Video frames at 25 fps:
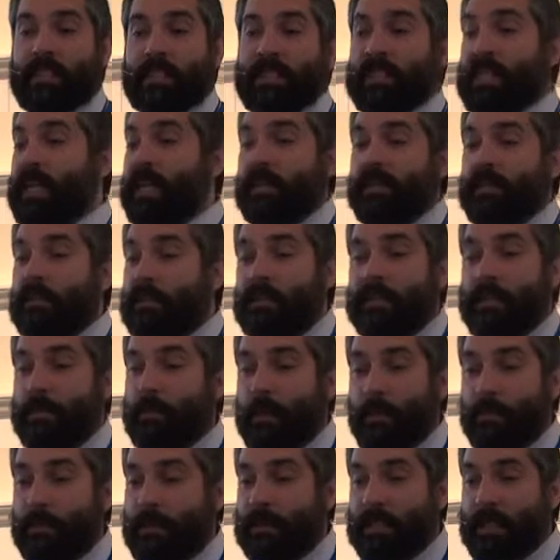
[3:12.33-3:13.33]
the skills that
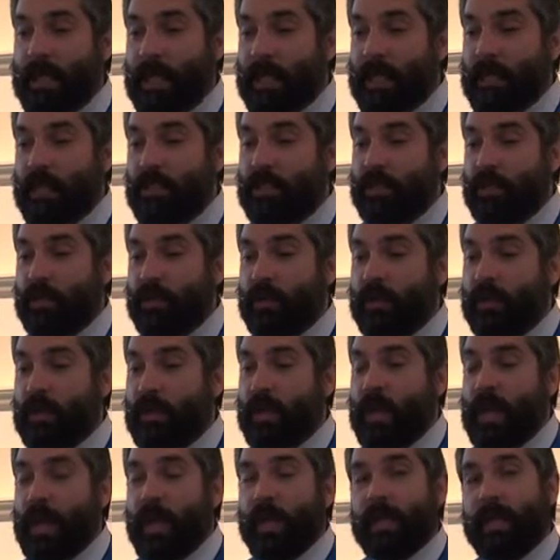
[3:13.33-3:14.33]
people say he
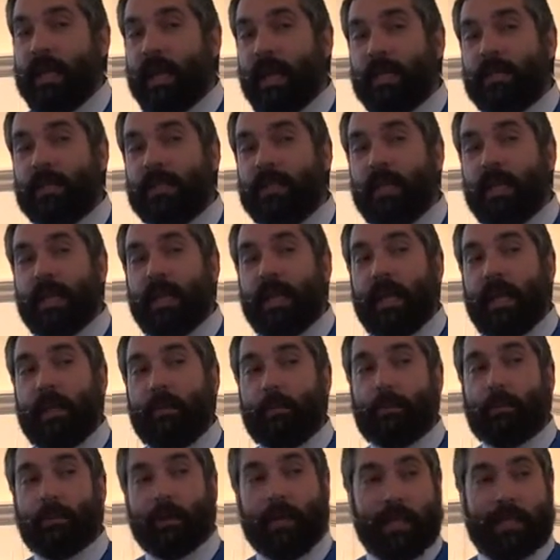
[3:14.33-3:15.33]
should. Yet,
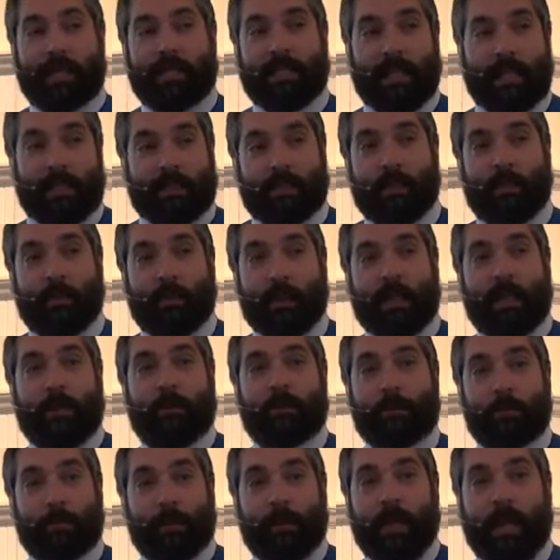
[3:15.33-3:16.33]
in preseason, when he
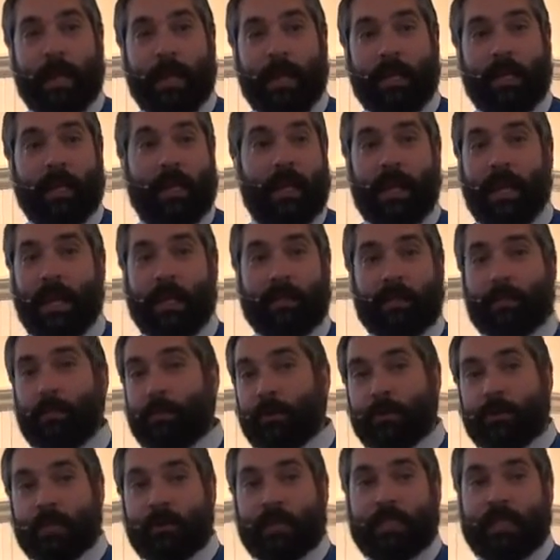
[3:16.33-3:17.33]
was playing, he had the
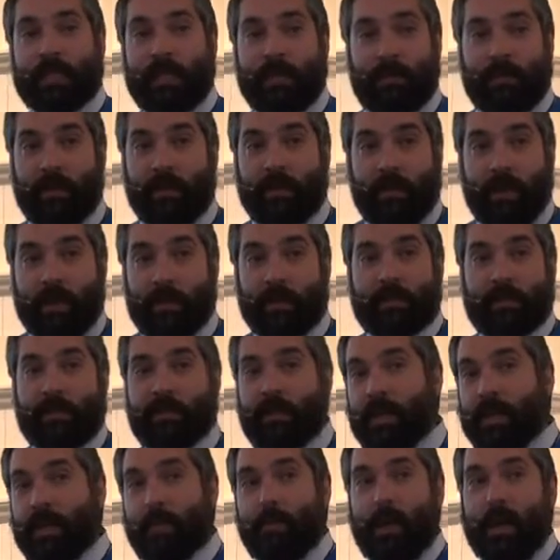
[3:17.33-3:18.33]
most receiving yards
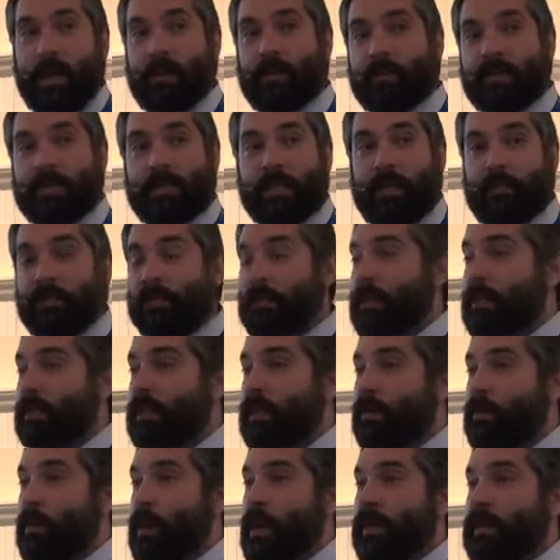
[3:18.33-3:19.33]
of any wide receiver that
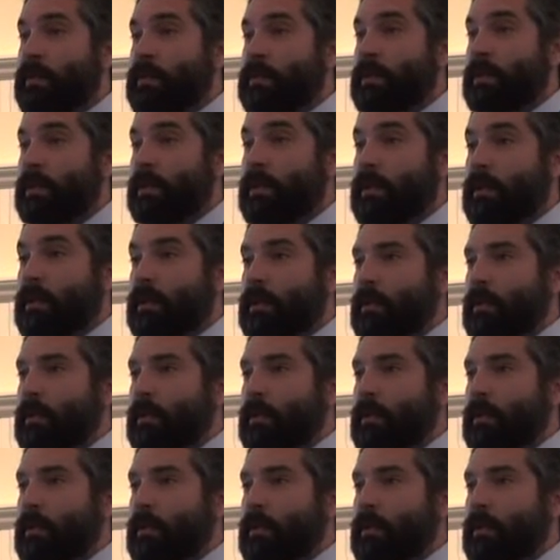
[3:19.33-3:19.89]
there was.